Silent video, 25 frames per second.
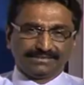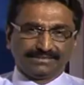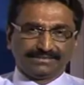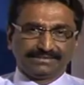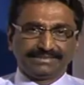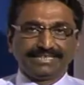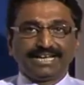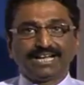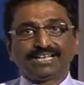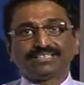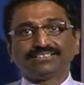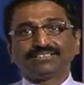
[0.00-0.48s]

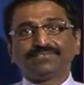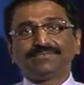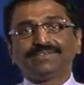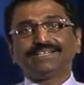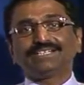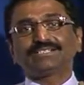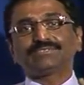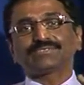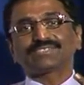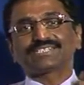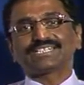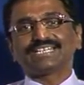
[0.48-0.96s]
The other way
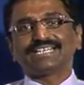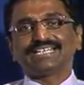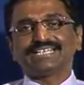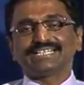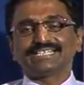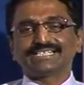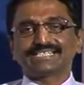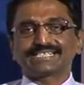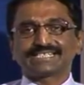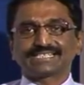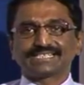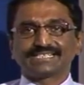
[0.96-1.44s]
to say
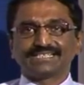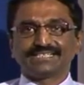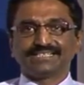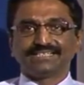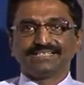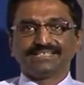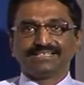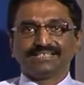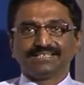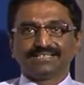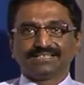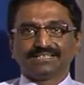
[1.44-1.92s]
is
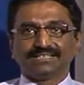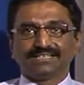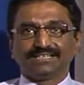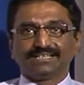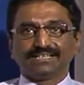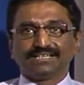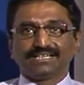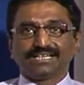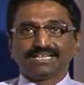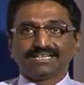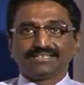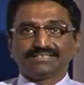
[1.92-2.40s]

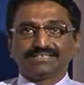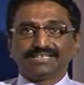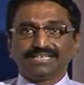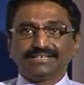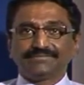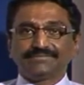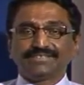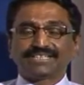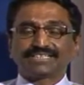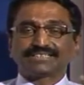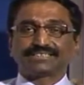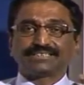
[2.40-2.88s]

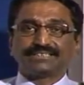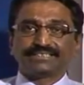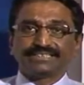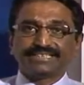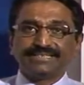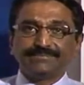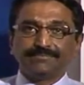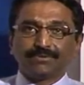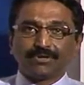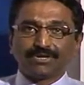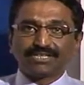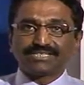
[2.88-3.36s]
if there are
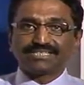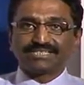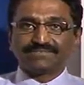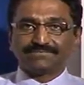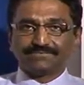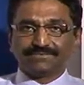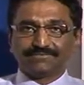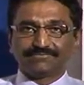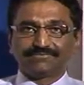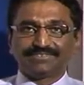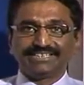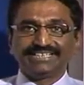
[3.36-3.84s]
30 boys and
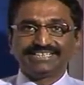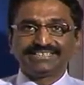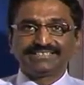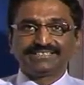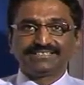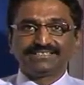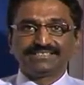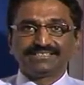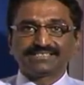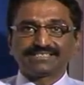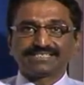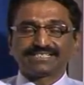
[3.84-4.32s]
15 girls,